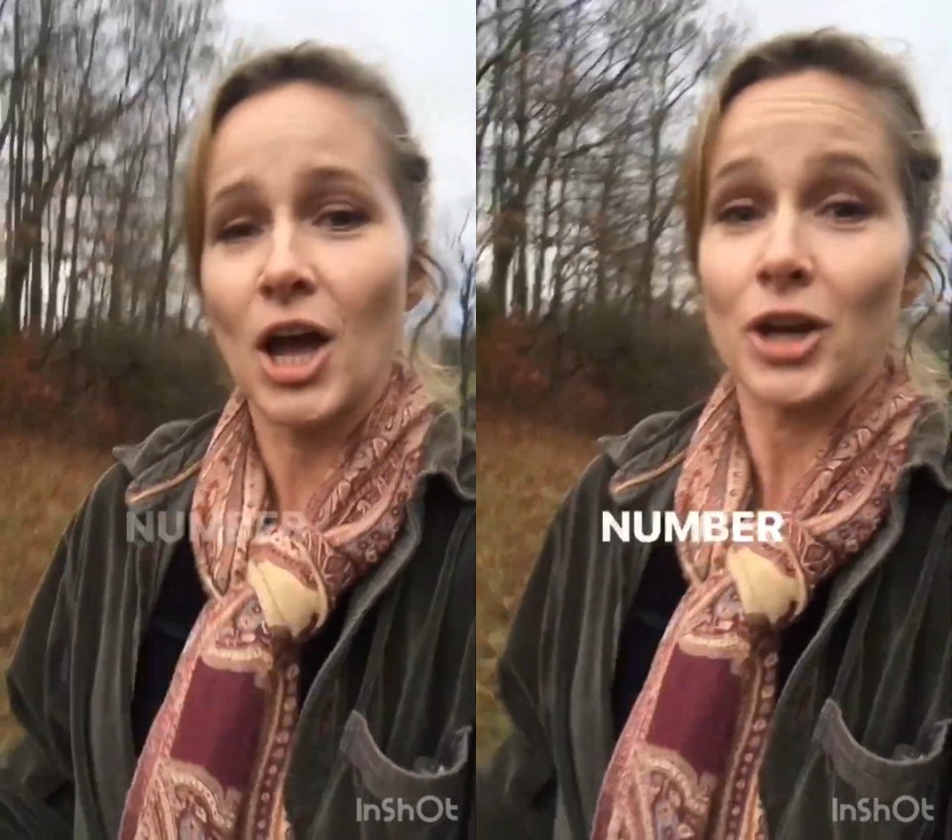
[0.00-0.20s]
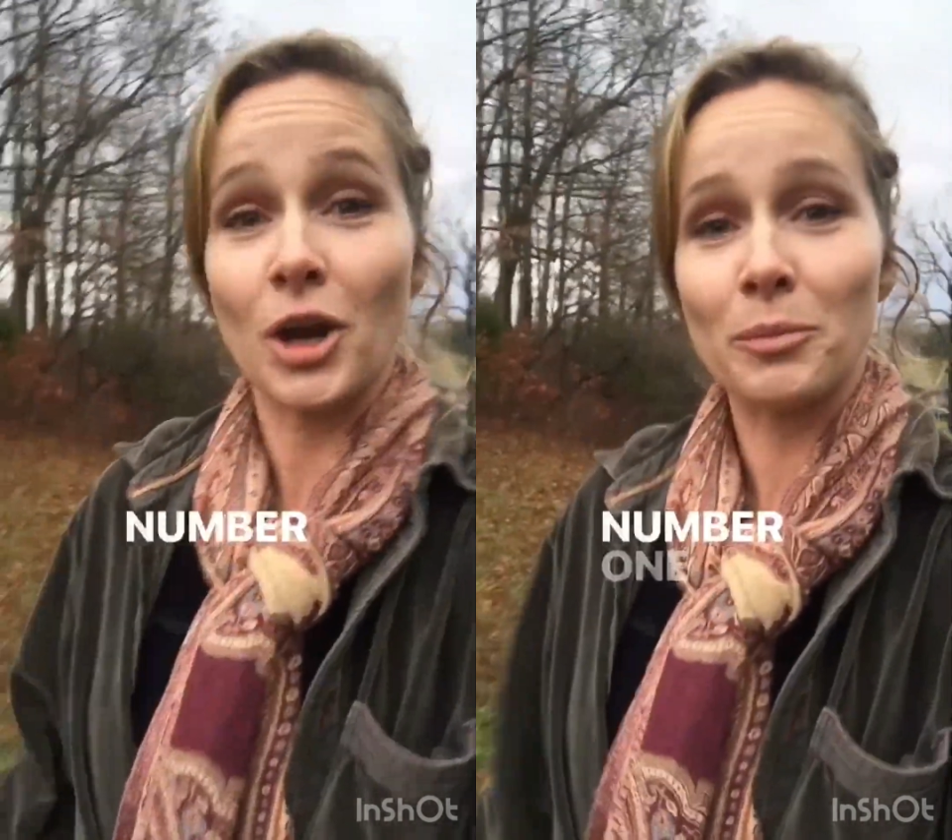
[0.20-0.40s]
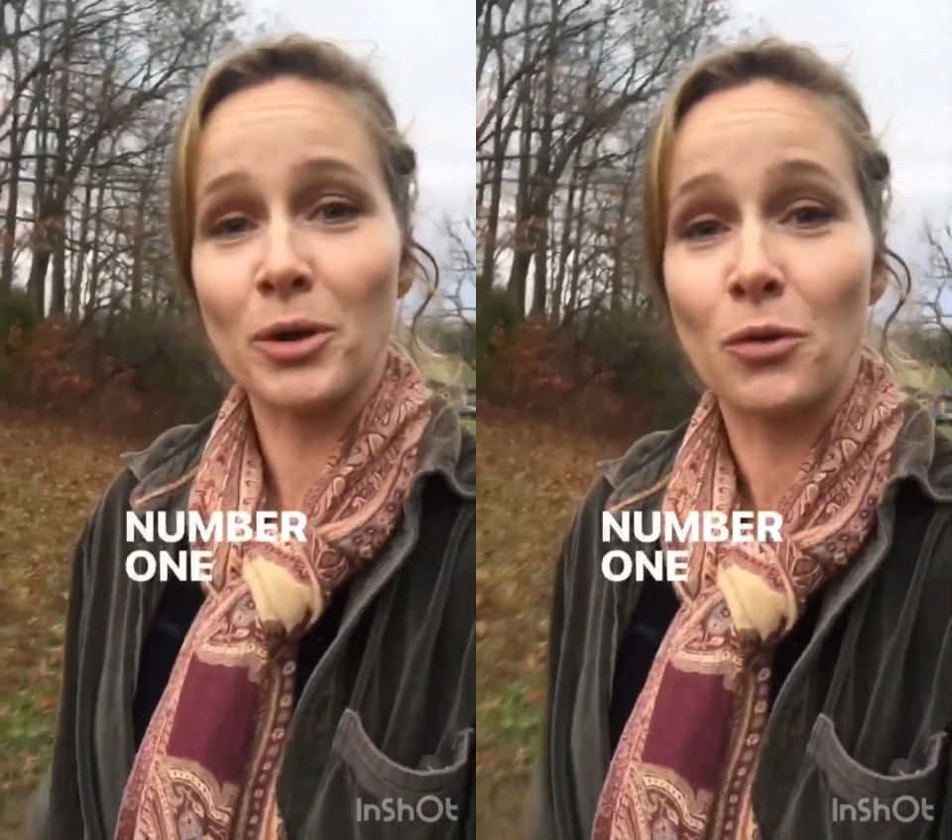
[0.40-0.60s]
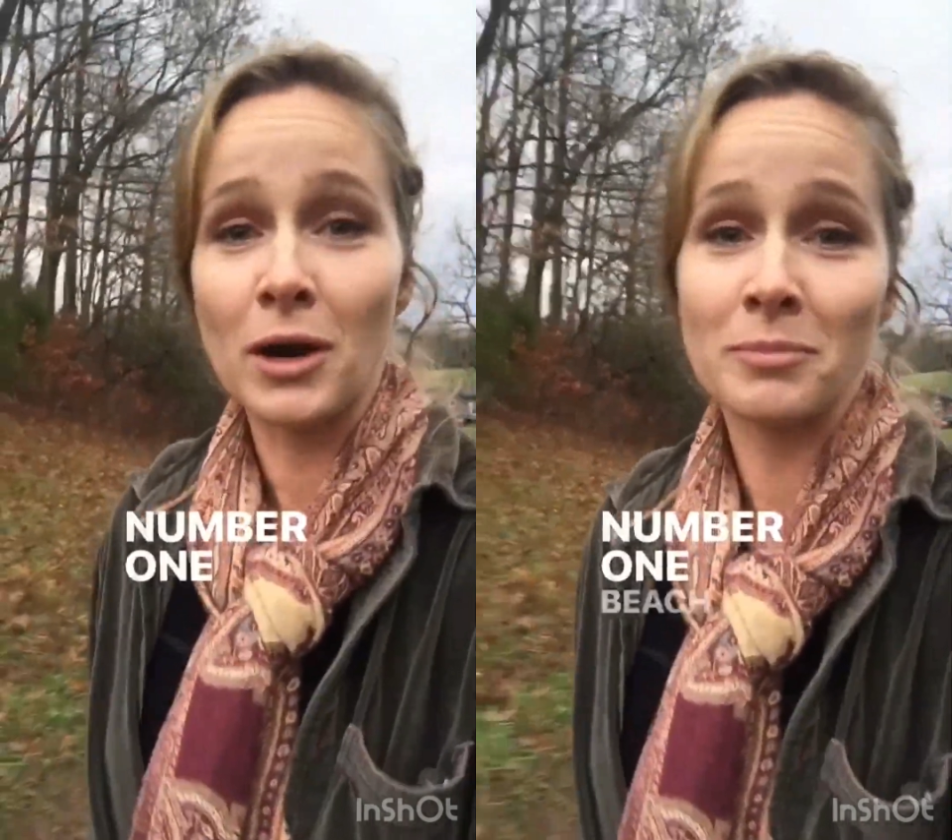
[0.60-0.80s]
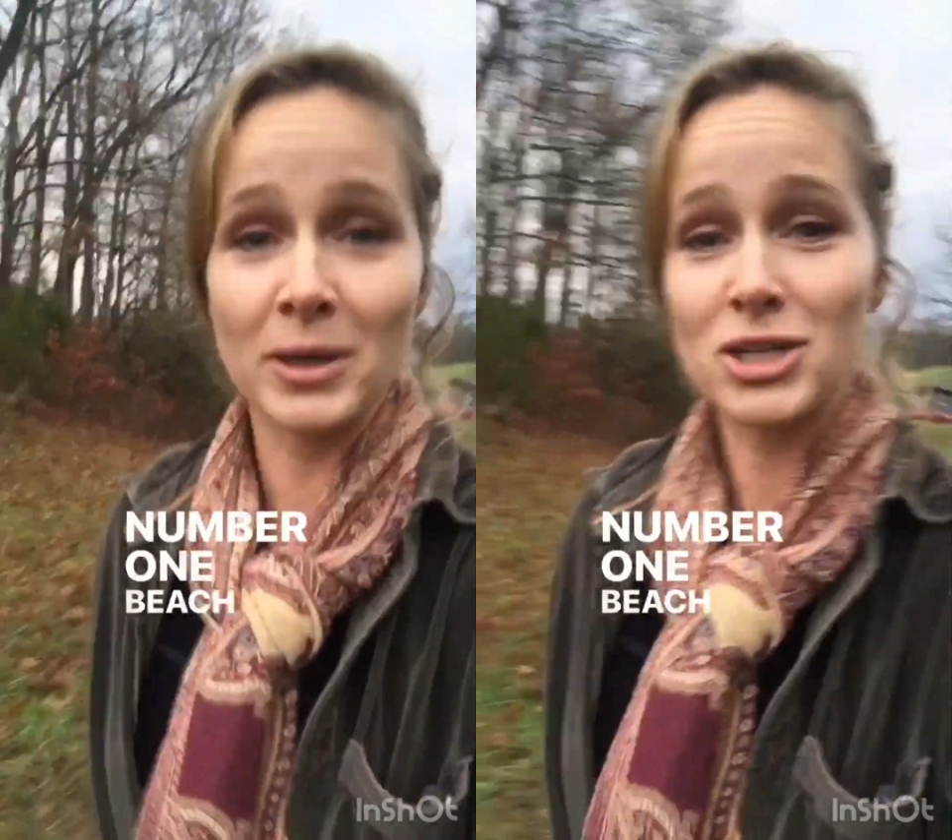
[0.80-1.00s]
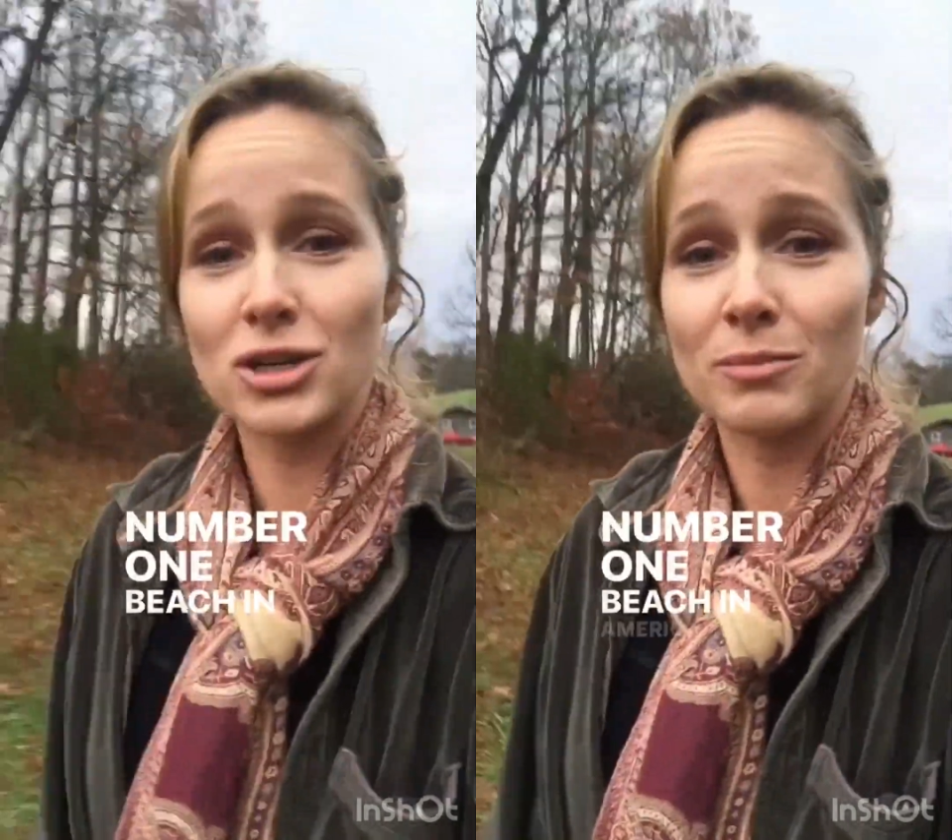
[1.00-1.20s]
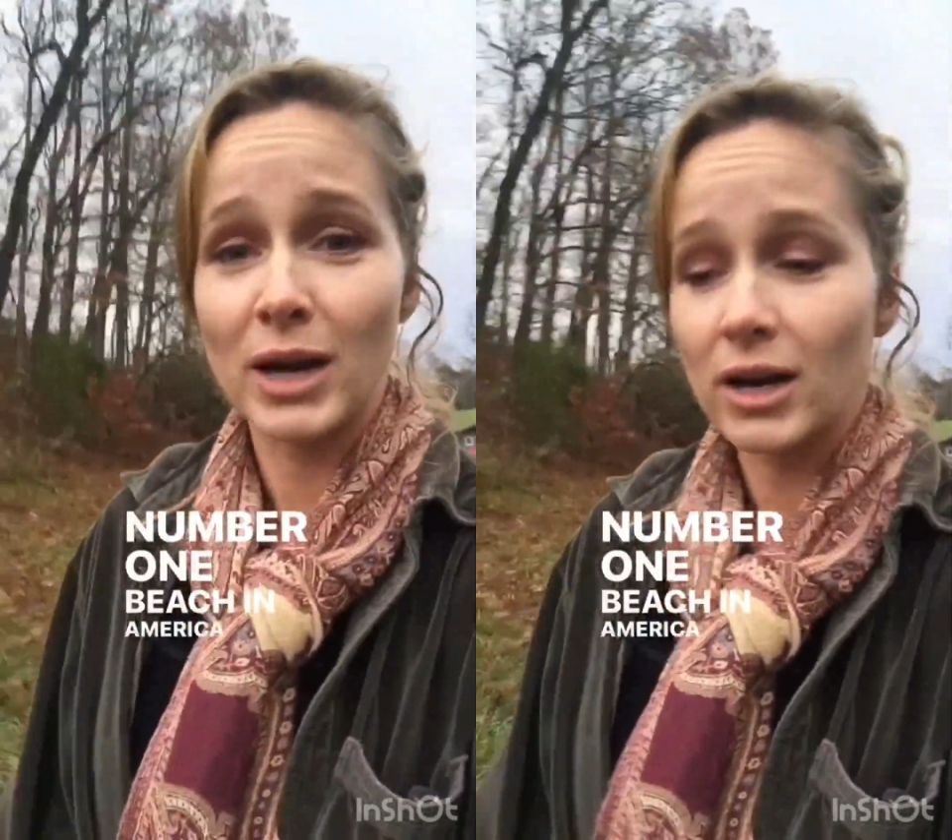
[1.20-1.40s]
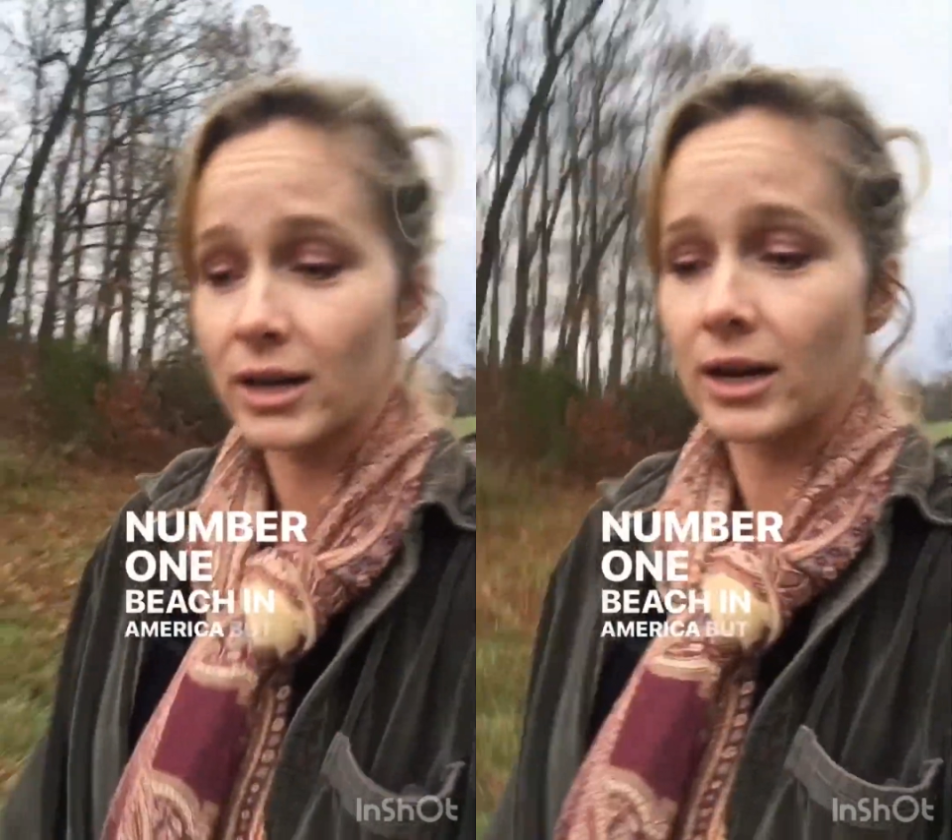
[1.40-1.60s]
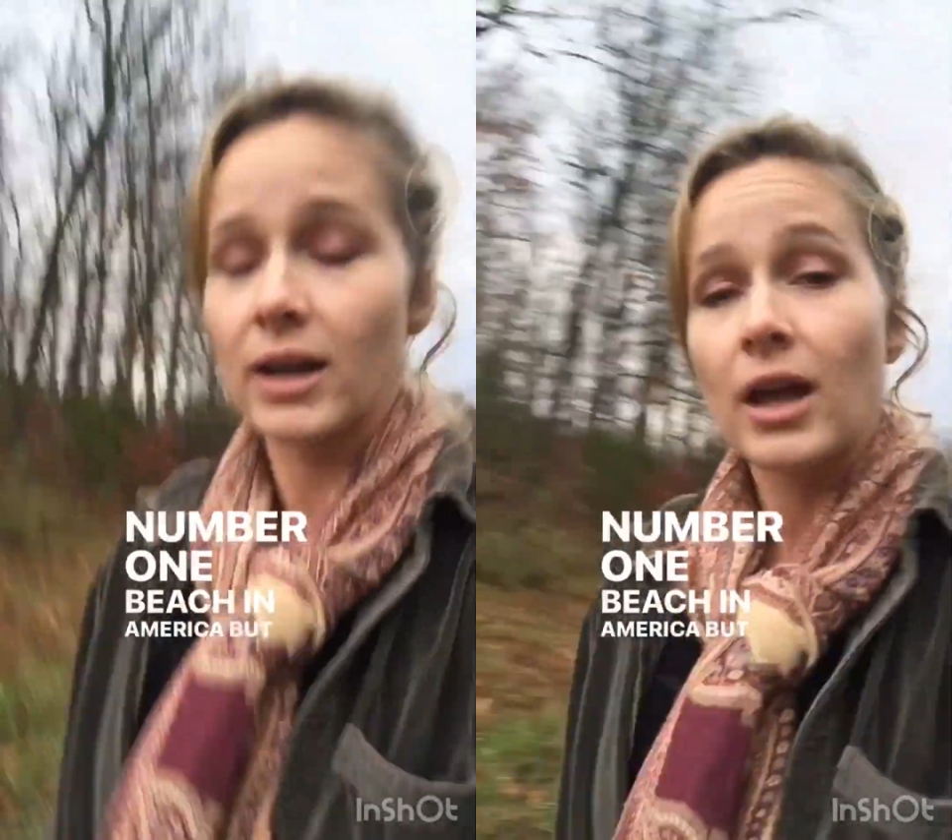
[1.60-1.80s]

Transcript: #1 beach in America.